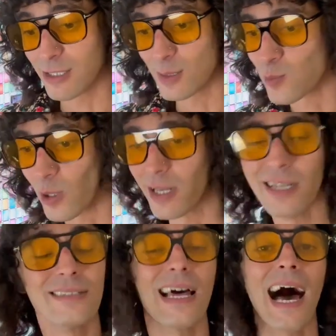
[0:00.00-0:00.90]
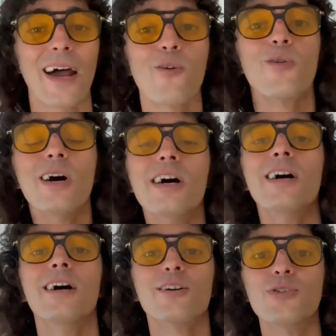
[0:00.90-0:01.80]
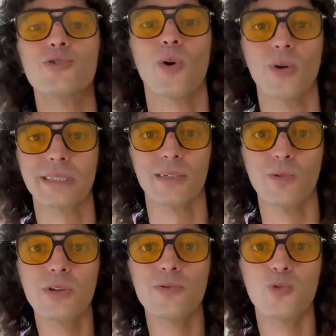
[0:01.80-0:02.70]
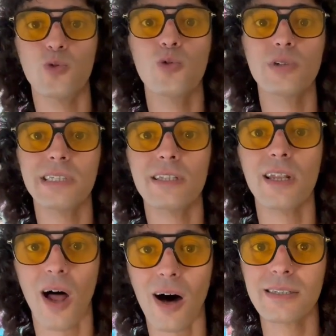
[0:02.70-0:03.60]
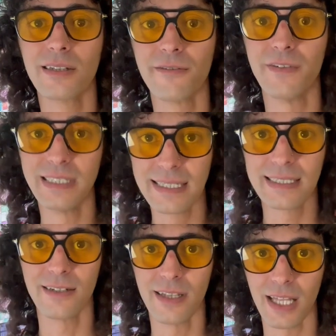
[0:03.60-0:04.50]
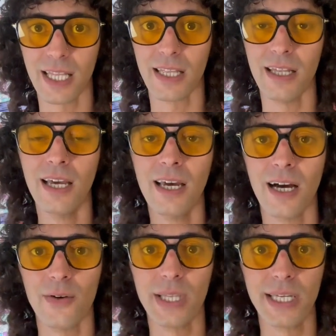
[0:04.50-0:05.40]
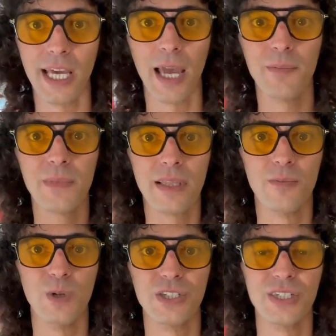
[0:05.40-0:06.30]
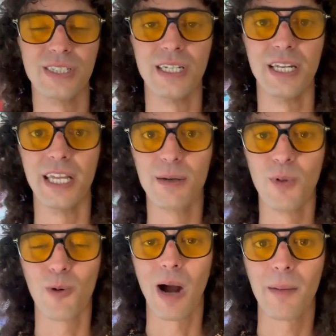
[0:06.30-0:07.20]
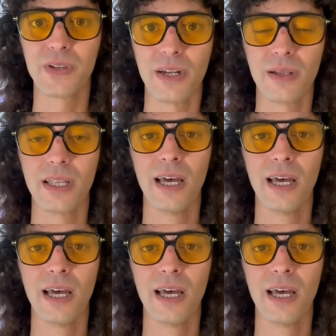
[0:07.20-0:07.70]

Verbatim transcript: just what it is. I don't control the, the rules and the laws of the physics of the, the, of the game, which is the enigma wrapped in a